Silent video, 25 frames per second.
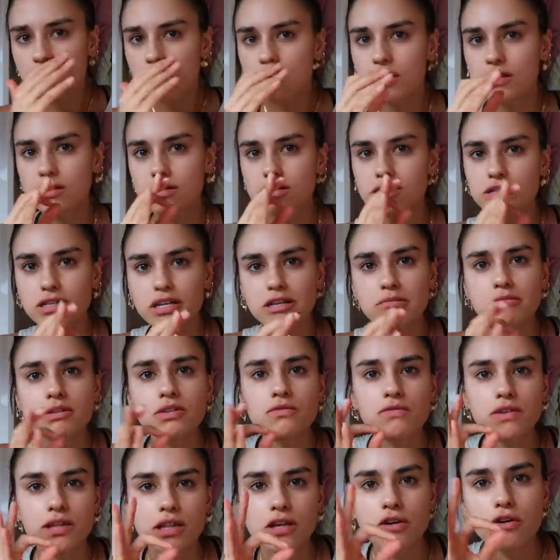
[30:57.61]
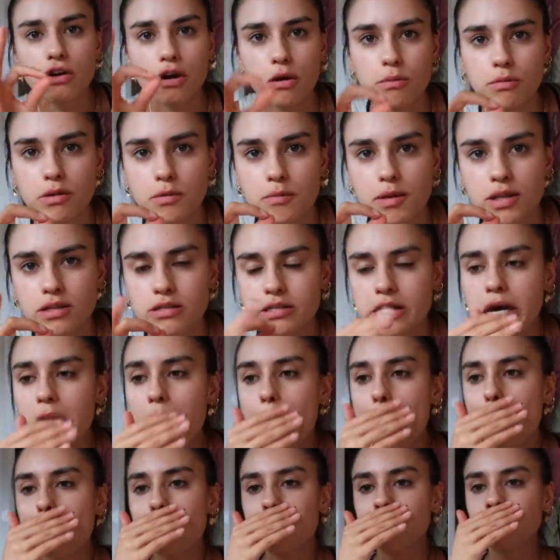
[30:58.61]
And the cinnamon really complements
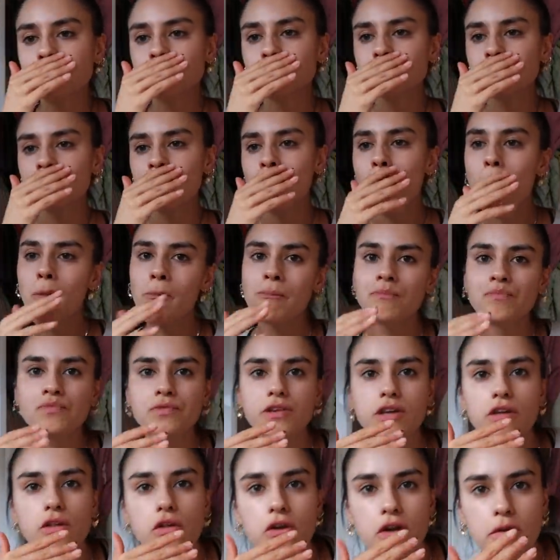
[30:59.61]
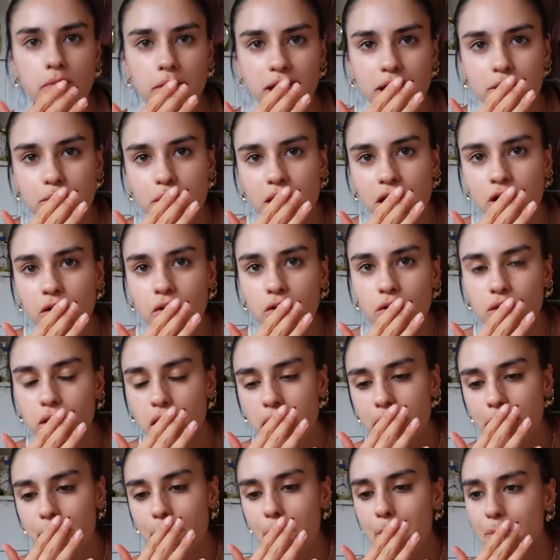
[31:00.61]
that. Look at me being all
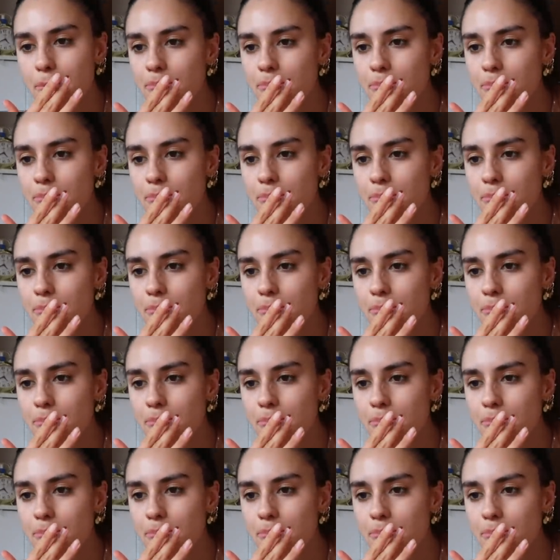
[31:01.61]
like